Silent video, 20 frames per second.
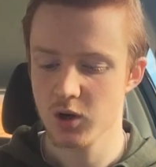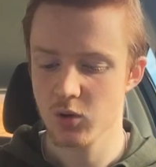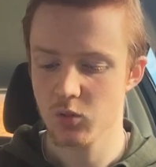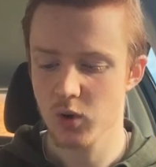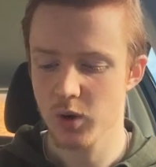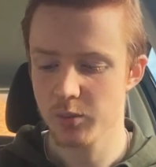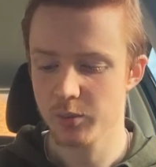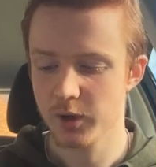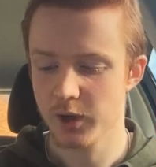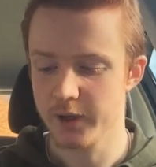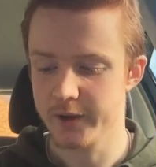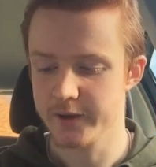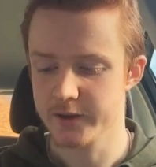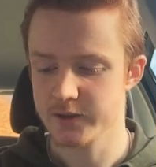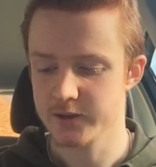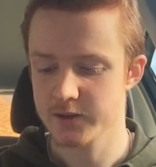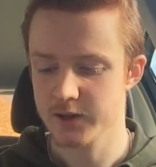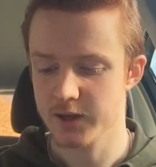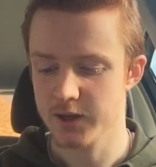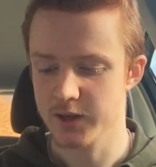one
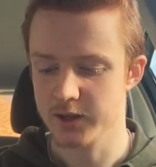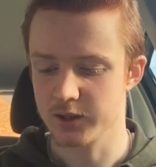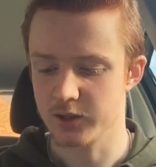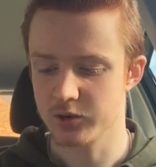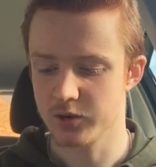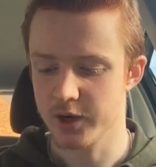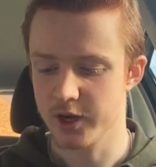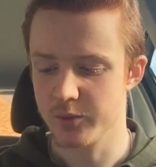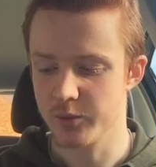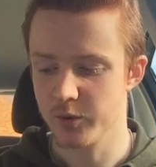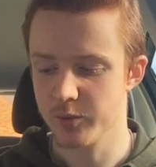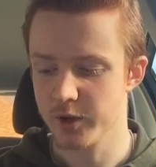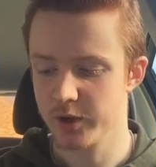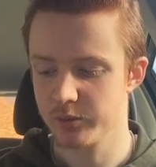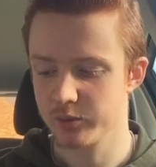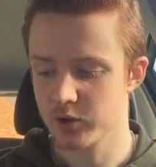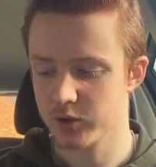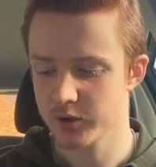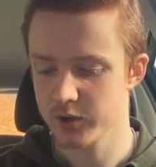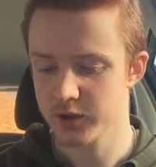place and create my
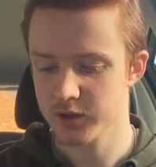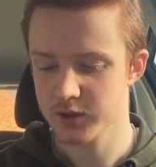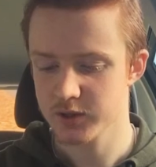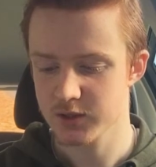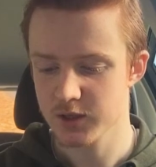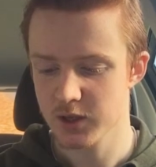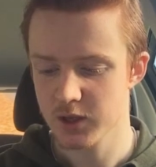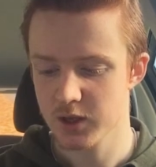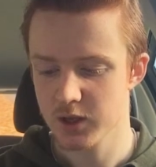main product.